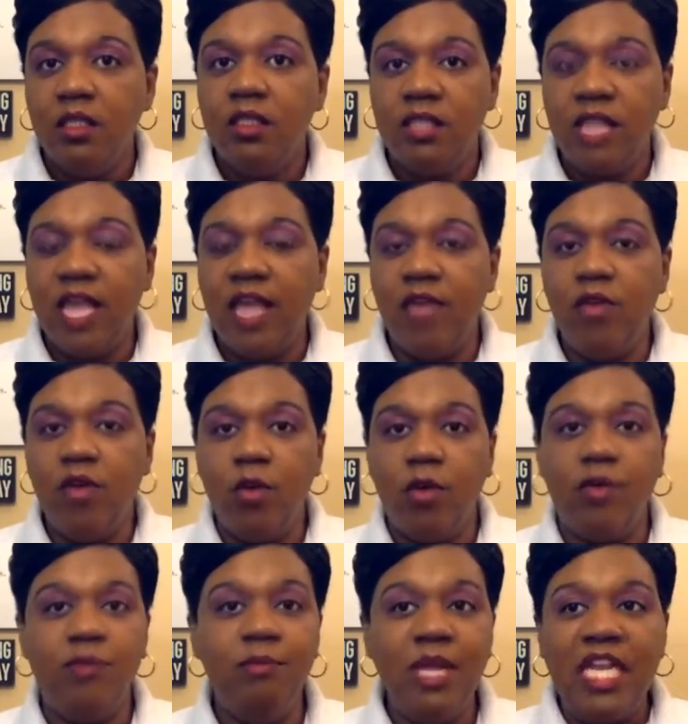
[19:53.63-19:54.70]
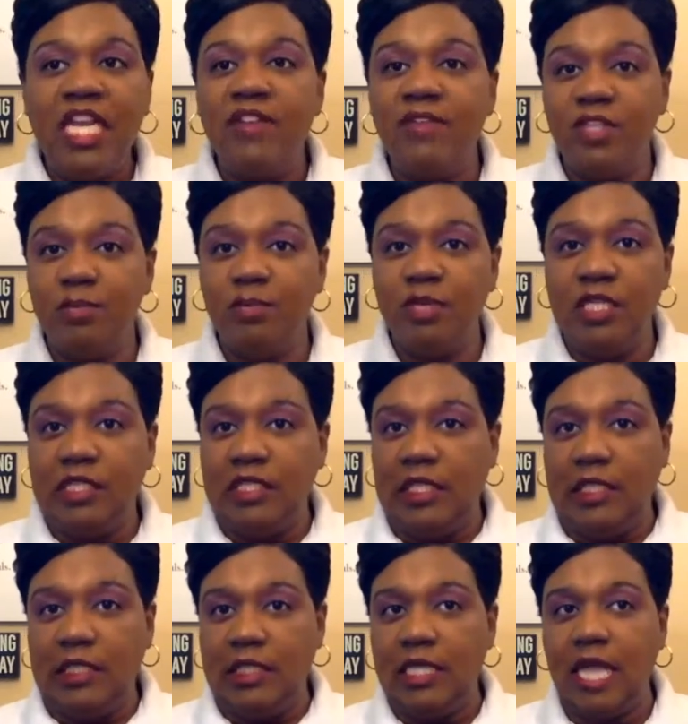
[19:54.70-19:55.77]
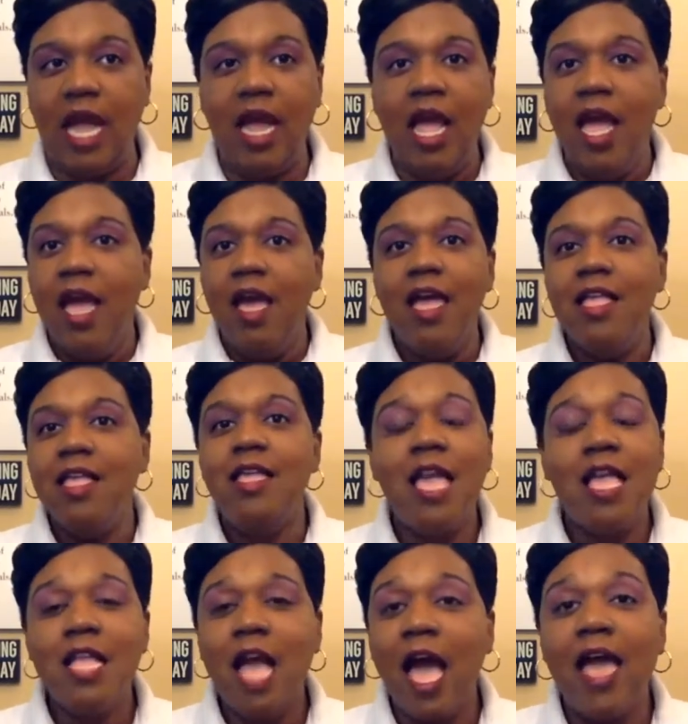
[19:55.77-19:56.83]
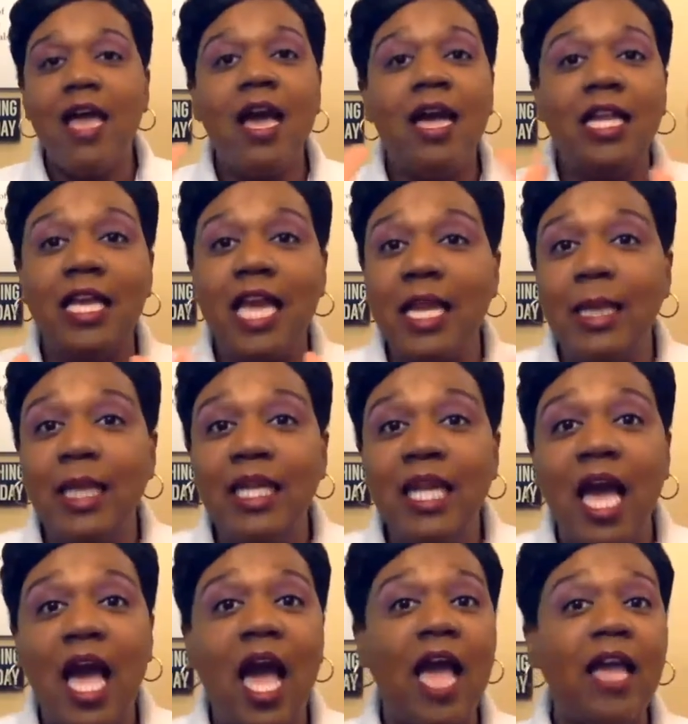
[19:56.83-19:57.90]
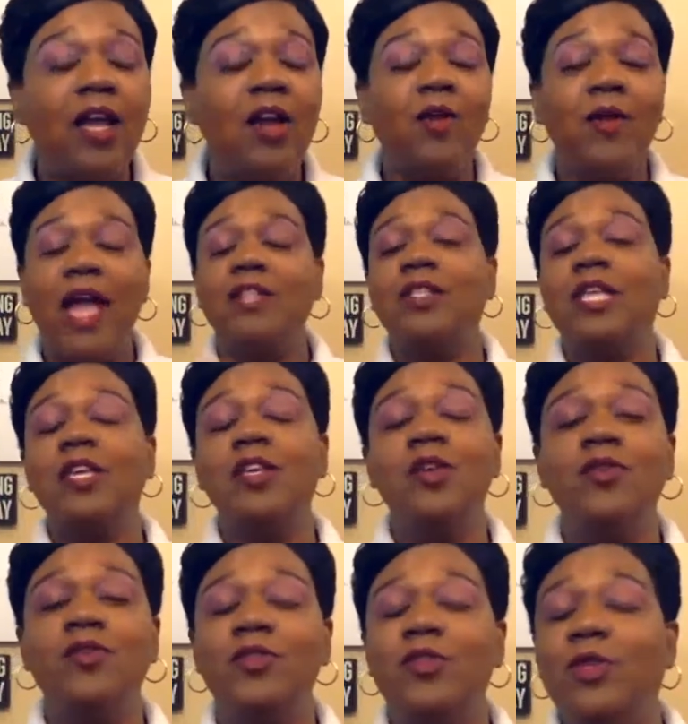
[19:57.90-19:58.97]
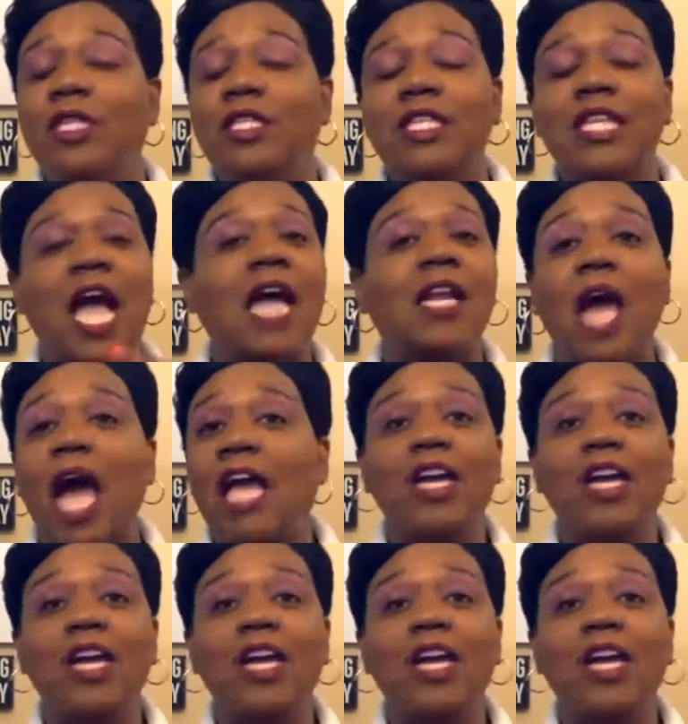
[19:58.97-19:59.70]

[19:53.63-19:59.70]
that you can work with many different species and i mm-hmm. and, and, i honey catalina i congratulate you for doing this i, I